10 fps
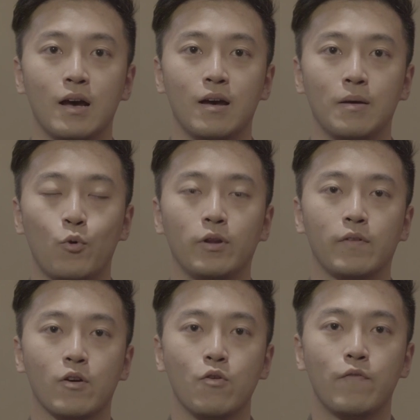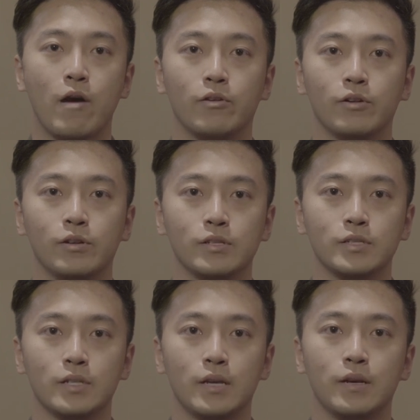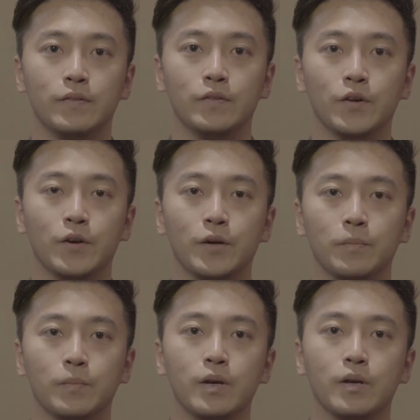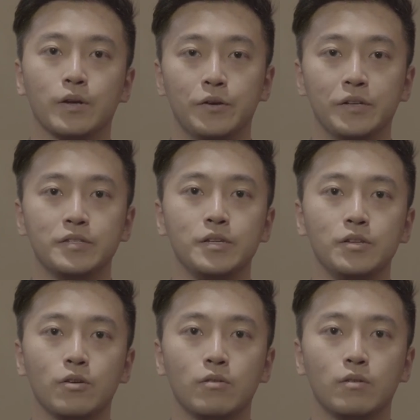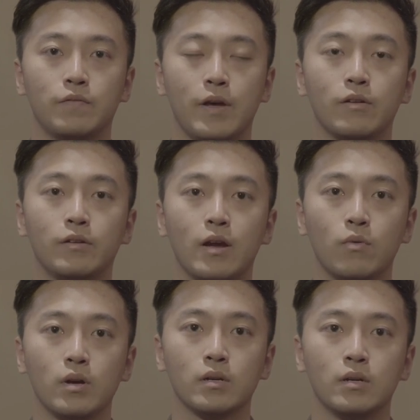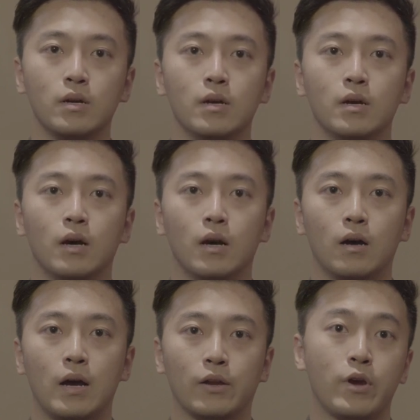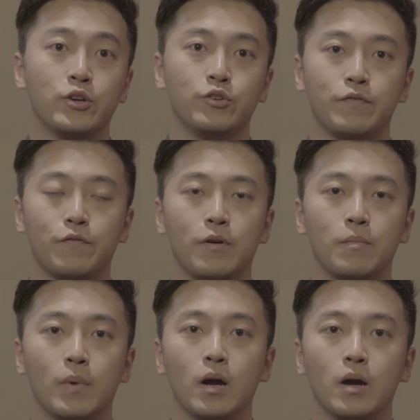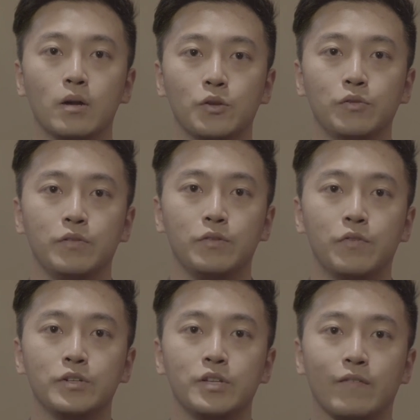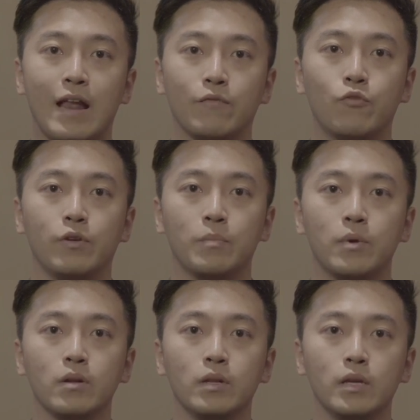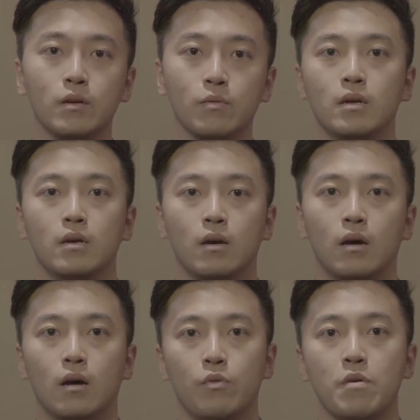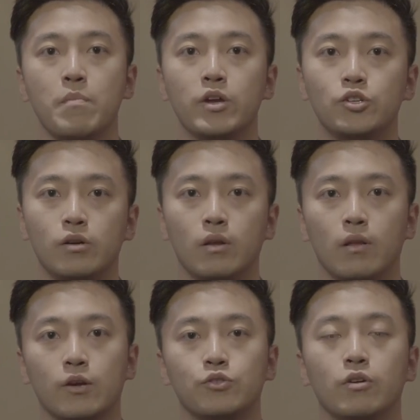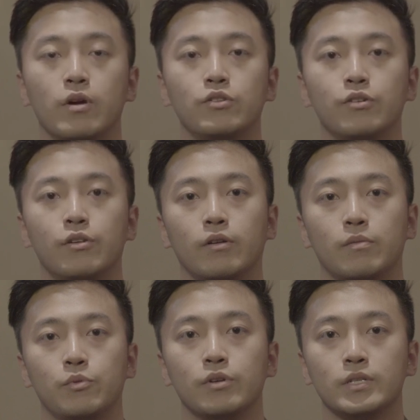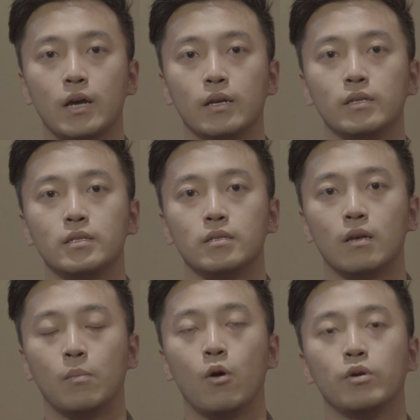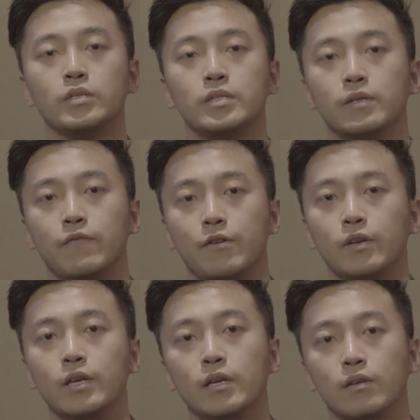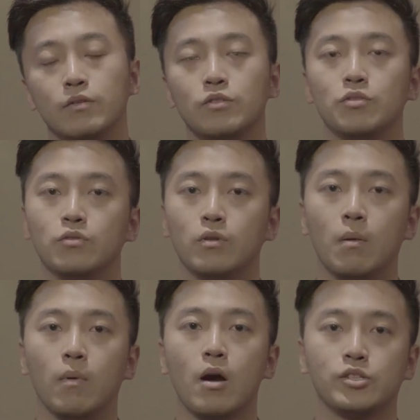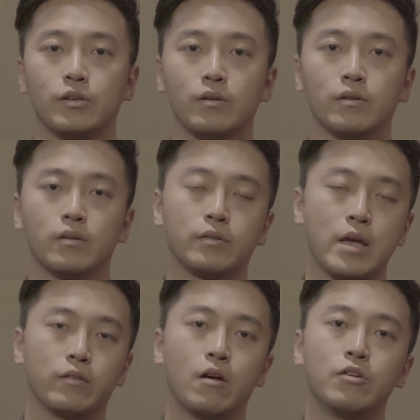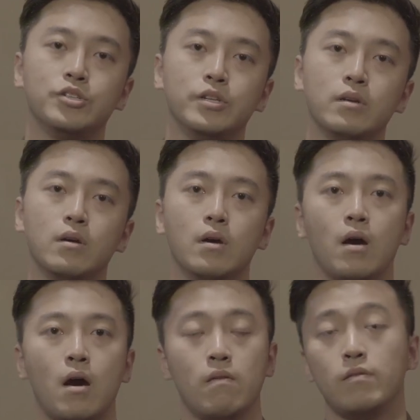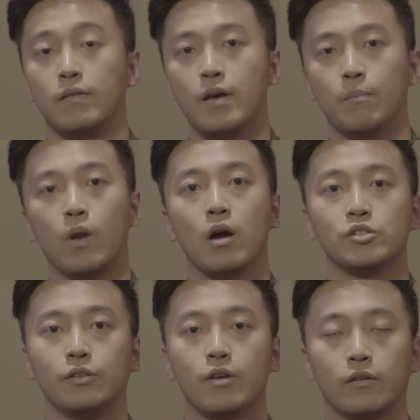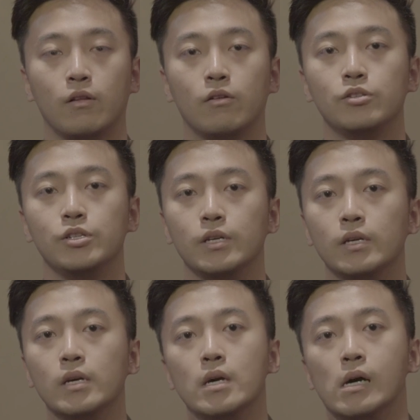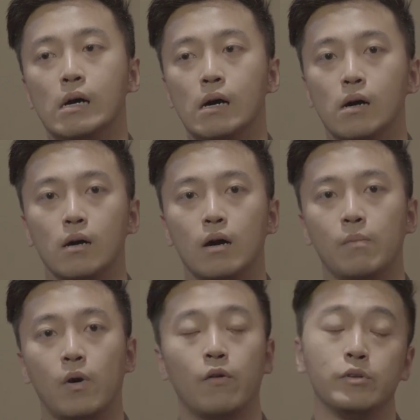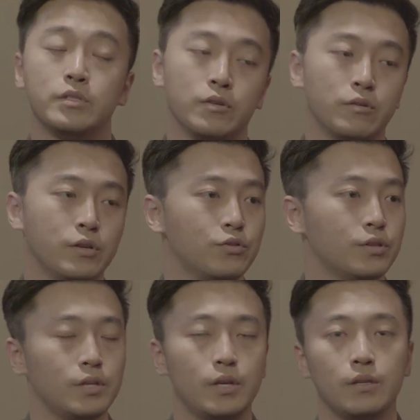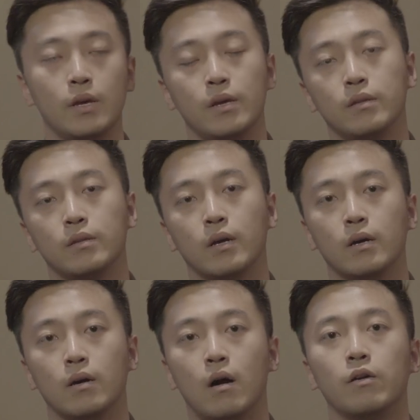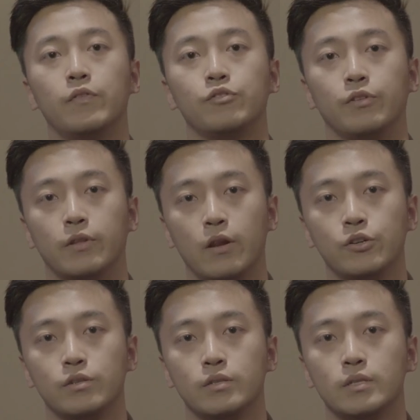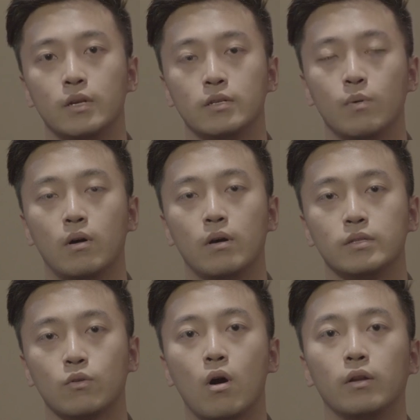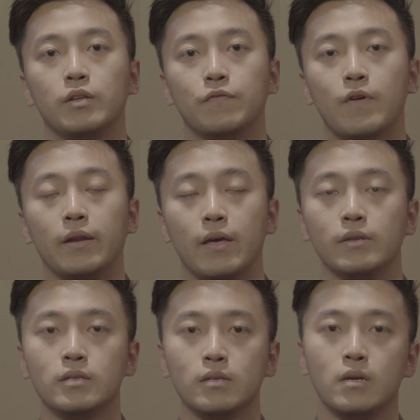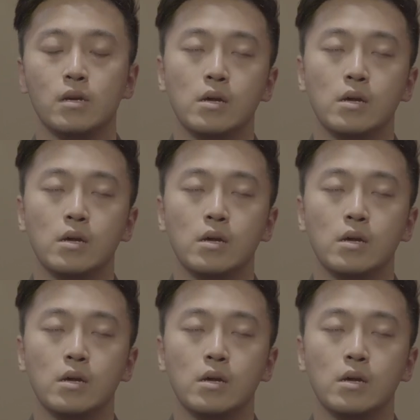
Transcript: I'm one of the co-founders and um, currently CEO of Ankr Network. Uh, I graduated from uh, Uni University of California, Berkeley, uh, with a major in electrical engineering and computer science. I'm always very keen to uh, blockchain technology. Other than tech blockchain technology, uh, I'm always you know, interested in uh, artificial intelligence as well as quantitative finance.